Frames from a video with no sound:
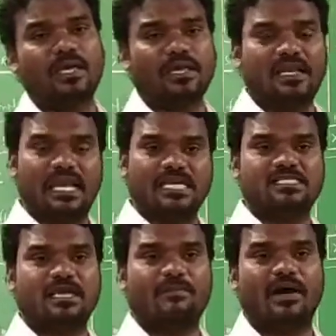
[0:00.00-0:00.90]

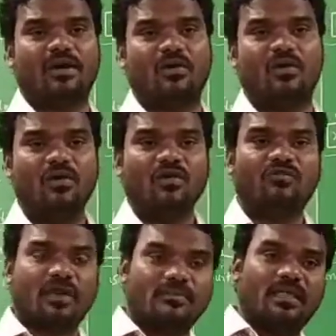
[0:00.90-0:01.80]
needs a borrow
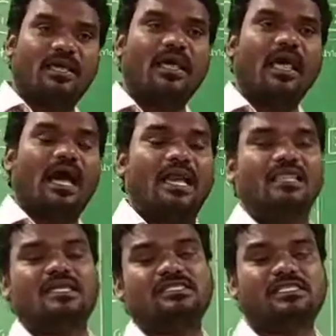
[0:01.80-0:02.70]
from the
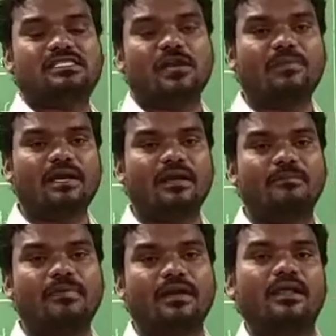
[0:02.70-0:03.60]
another 16-bit
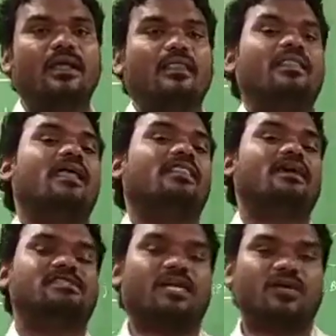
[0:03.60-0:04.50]
number, then
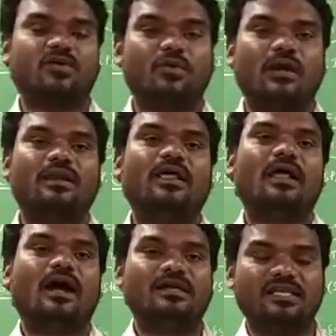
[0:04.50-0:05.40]
that's set to 1,
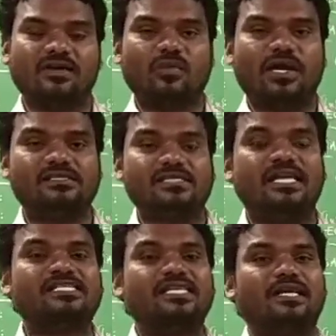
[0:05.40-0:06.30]
otherwise
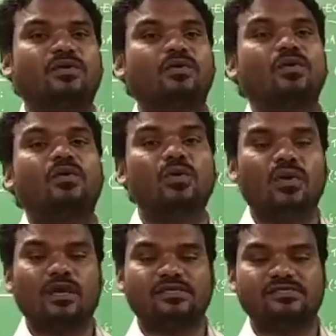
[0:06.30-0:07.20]
it's set to
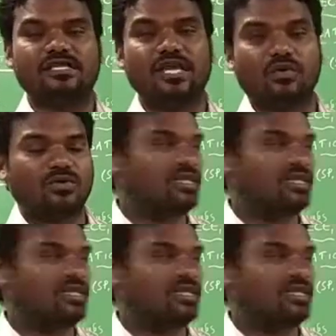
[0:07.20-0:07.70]
0.